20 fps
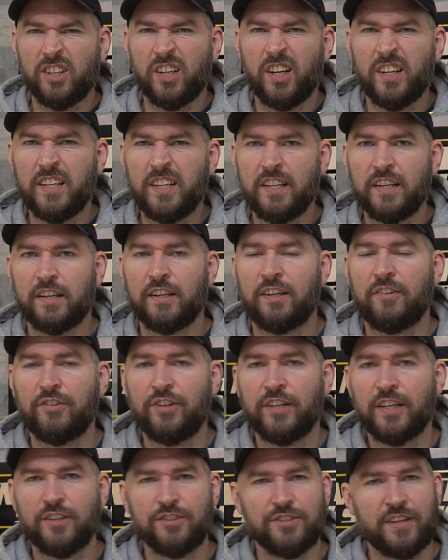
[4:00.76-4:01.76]
cutting and
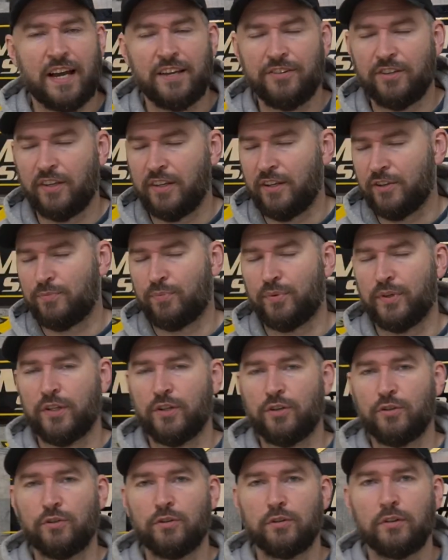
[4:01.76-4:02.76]
everything else, I thought that was pretty
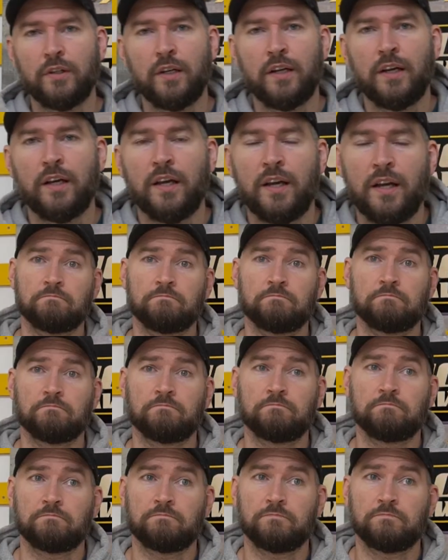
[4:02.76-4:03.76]
cool.
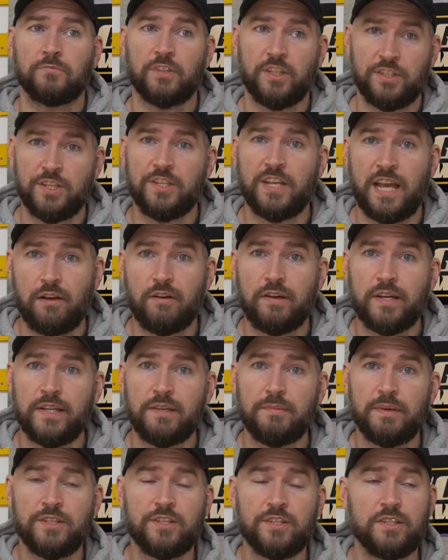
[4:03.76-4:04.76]
This is how I
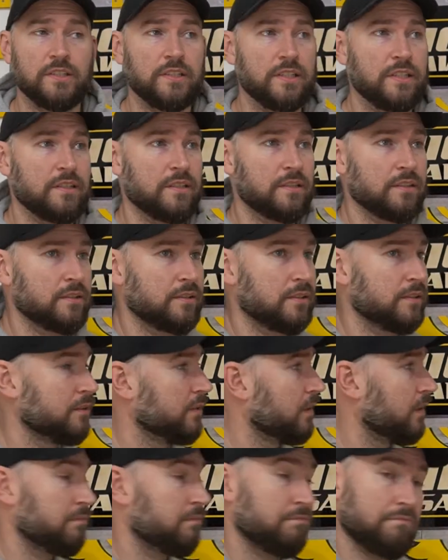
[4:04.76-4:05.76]
basically
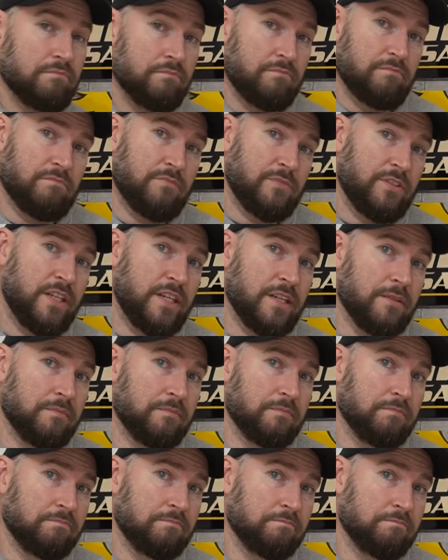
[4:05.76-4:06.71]
did it.